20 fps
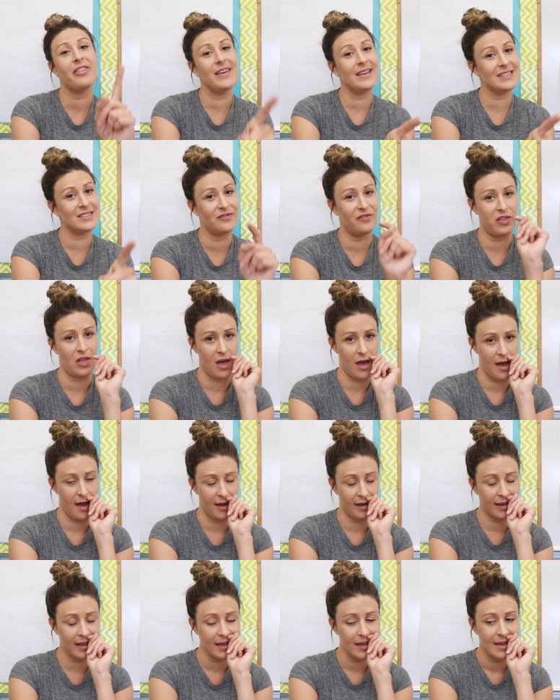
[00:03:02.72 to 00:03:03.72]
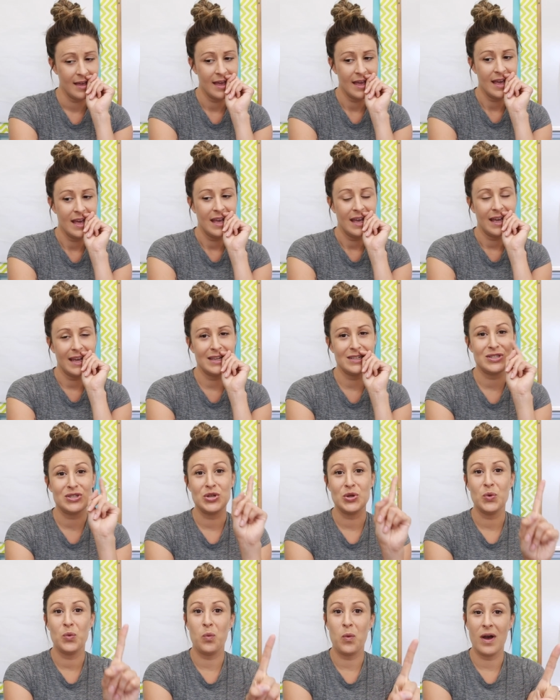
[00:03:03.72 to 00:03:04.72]
this vlog is
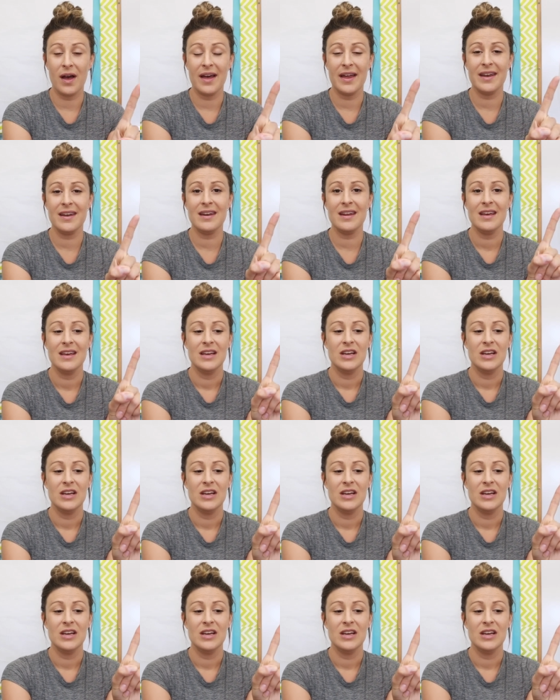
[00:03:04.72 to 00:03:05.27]
to, one,